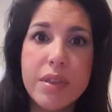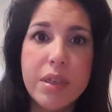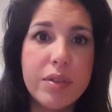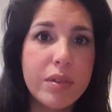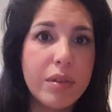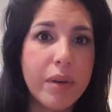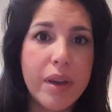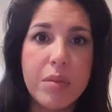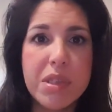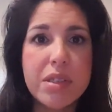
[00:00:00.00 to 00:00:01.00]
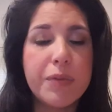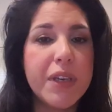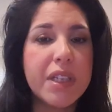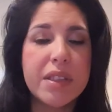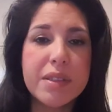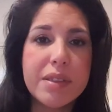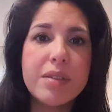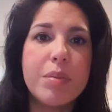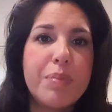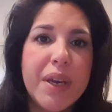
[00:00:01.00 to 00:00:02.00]
Instagram and stuff like that. This is
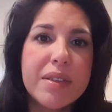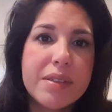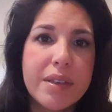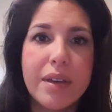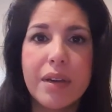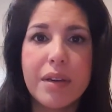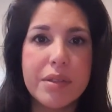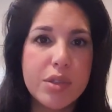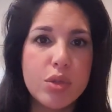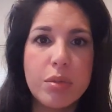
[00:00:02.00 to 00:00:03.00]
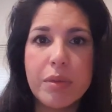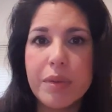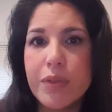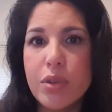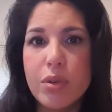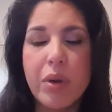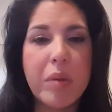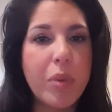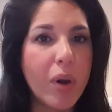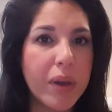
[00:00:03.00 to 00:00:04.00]
a basic consumer review.
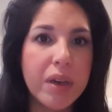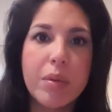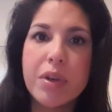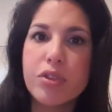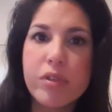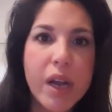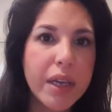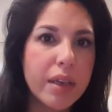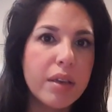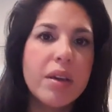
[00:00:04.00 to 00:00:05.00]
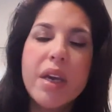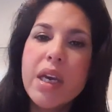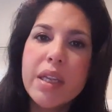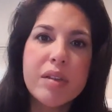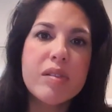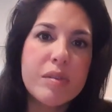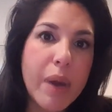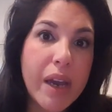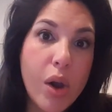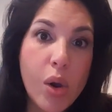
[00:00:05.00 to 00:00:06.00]
I bought it. I want to try it. This is
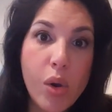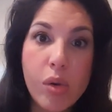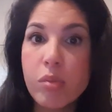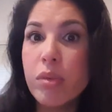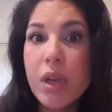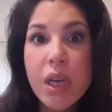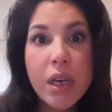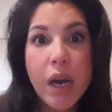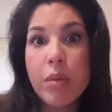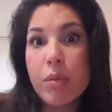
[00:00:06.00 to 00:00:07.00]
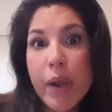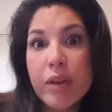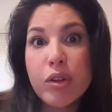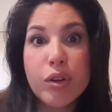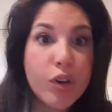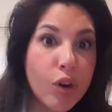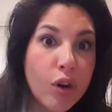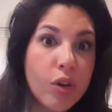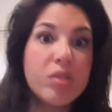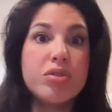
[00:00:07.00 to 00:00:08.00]
my home. I'm a regular
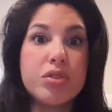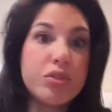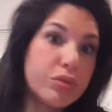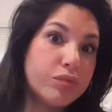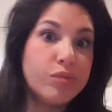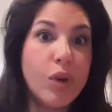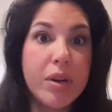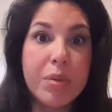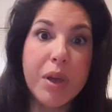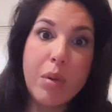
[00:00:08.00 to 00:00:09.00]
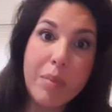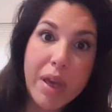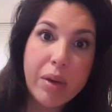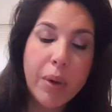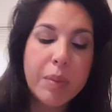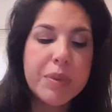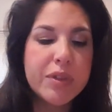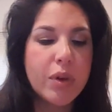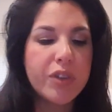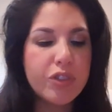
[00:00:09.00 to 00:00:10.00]
girl, just want to play with makeup,
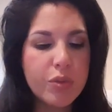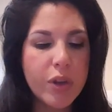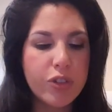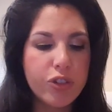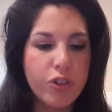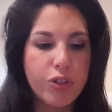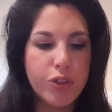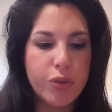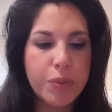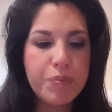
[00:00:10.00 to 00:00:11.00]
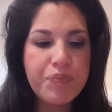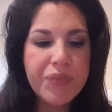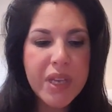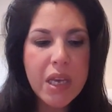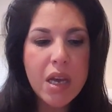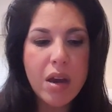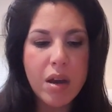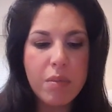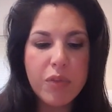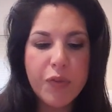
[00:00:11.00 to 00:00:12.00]
so I just want to show you.
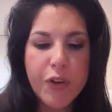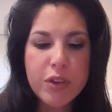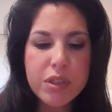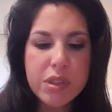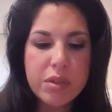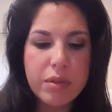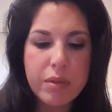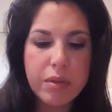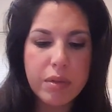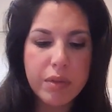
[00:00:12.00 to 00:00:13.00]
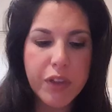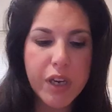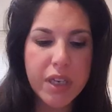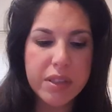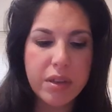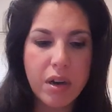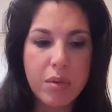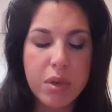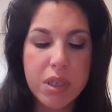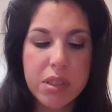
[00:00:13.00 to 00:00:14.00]
The first thing I
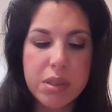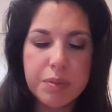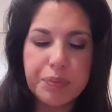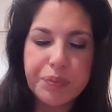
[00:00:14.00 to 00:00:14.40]
saw was